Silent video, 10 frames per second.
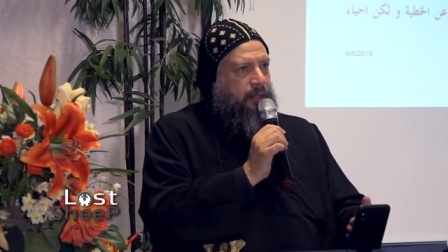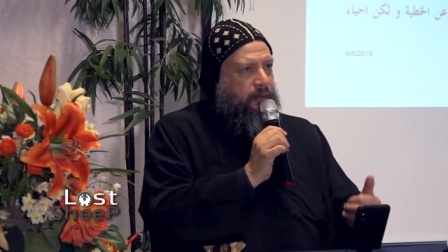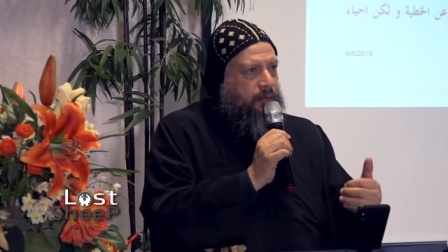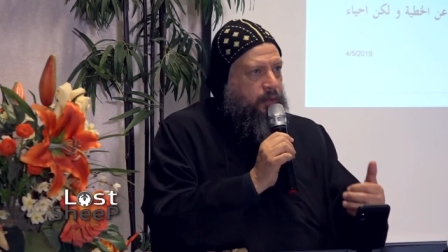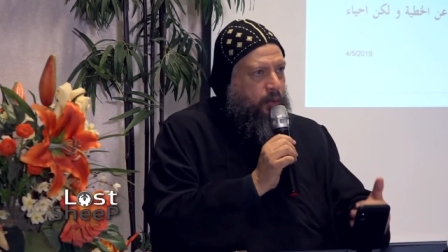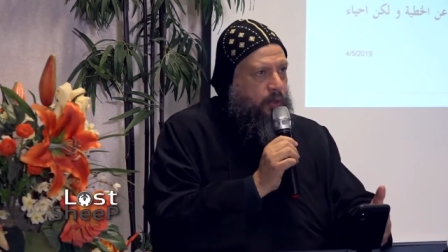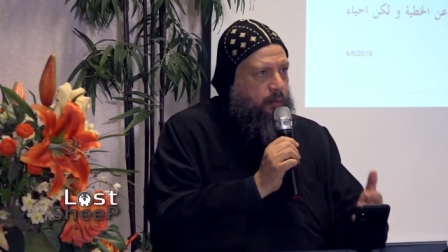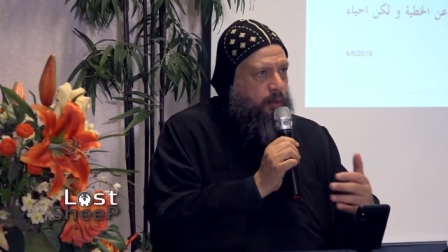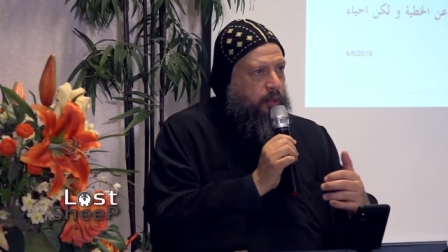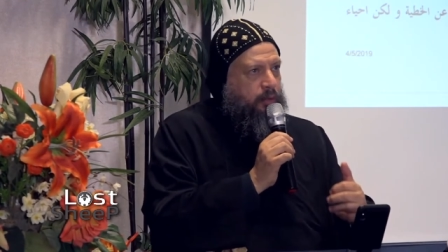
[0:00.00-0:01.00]
through
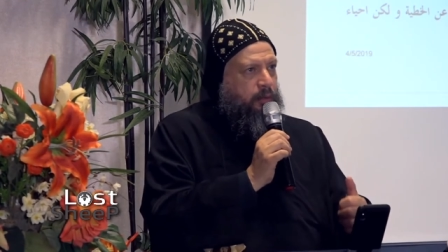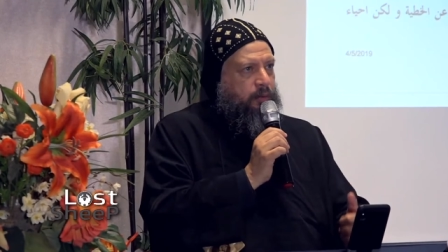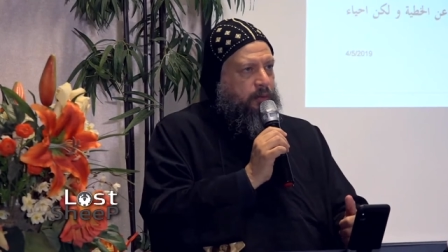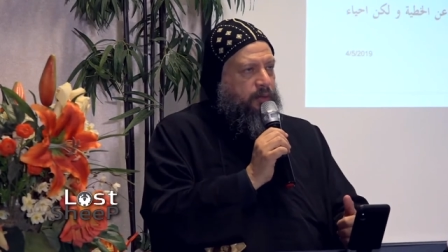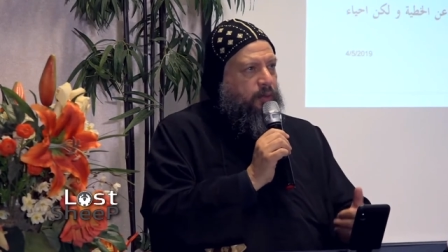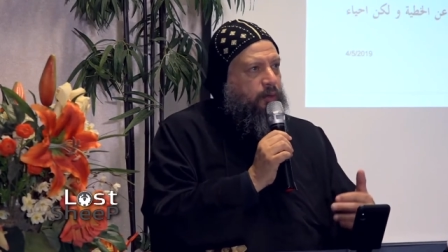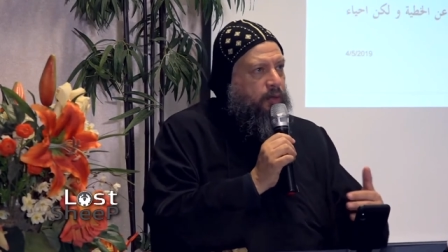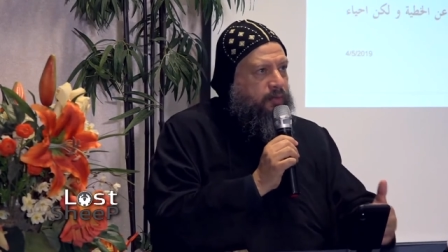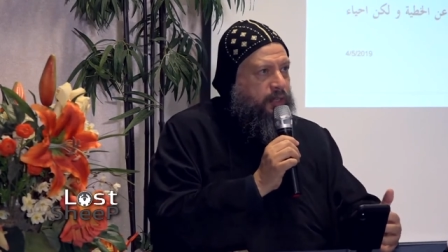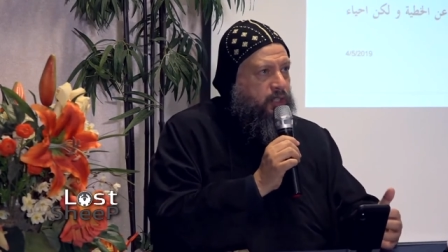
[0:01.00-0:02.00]
communion, through
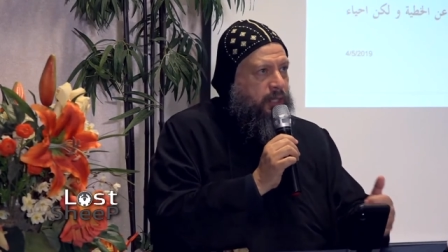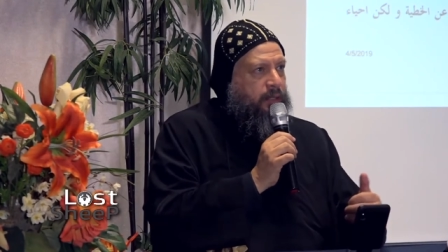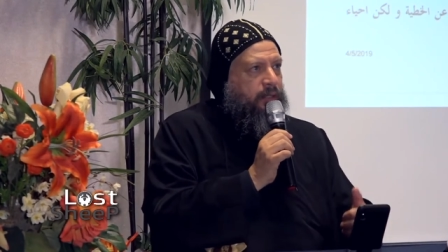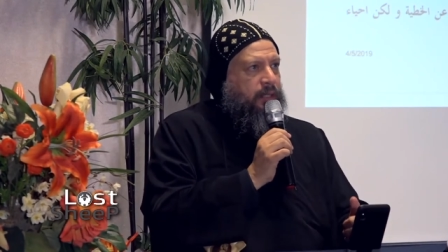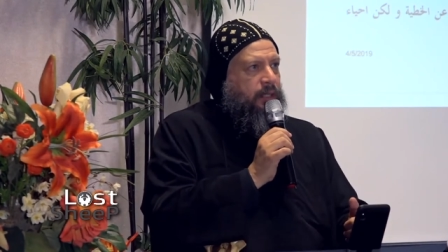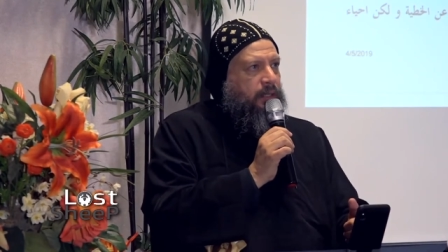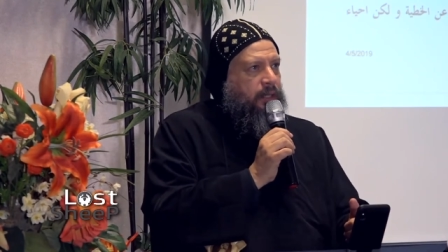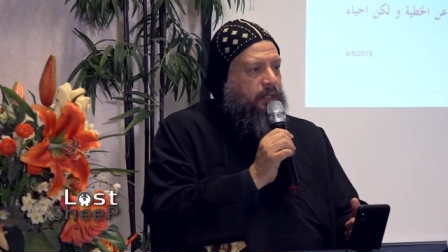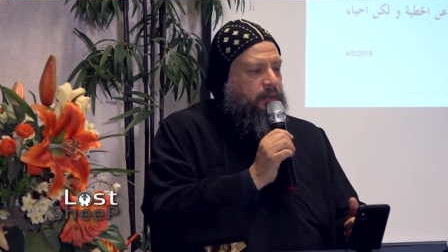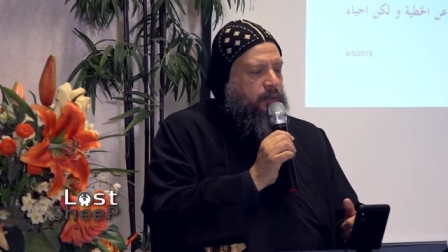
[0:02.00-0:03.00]
confession,
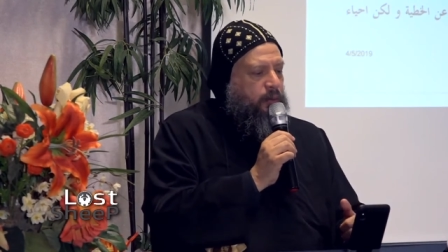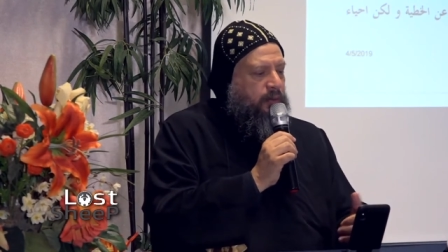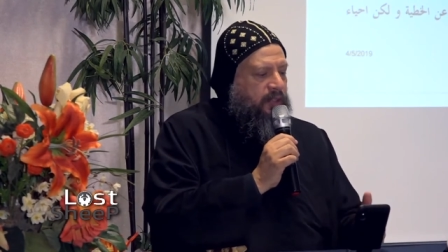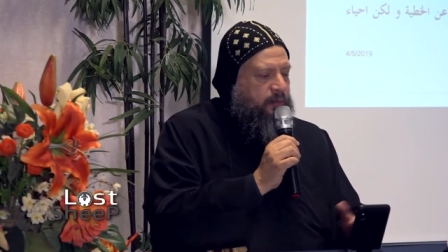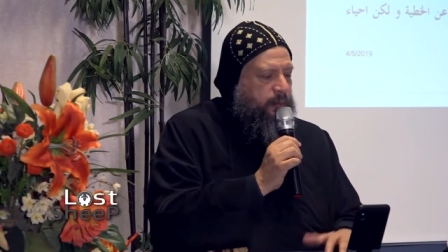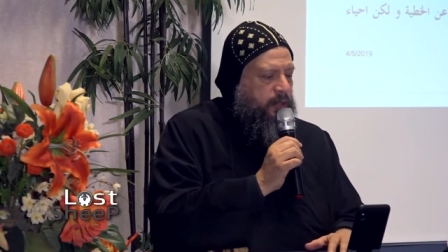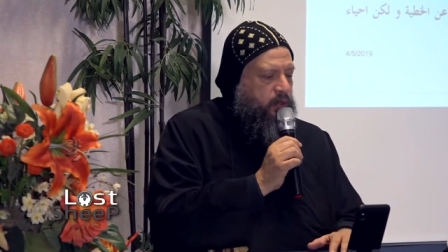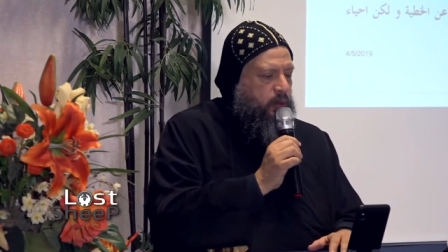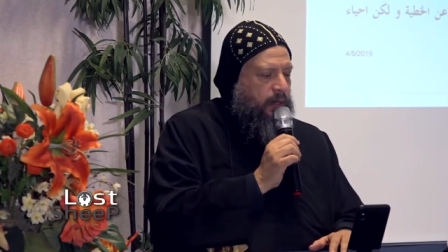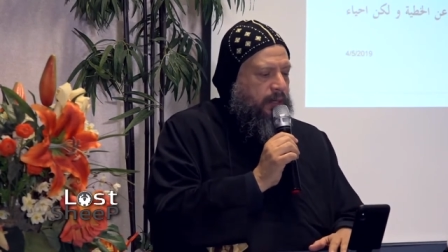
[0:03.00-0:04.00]
through the
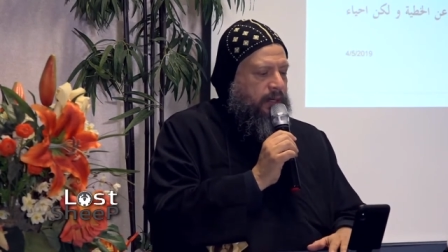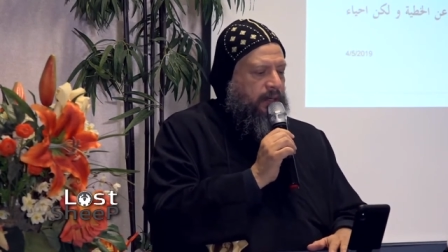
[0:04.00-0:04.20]
spiritual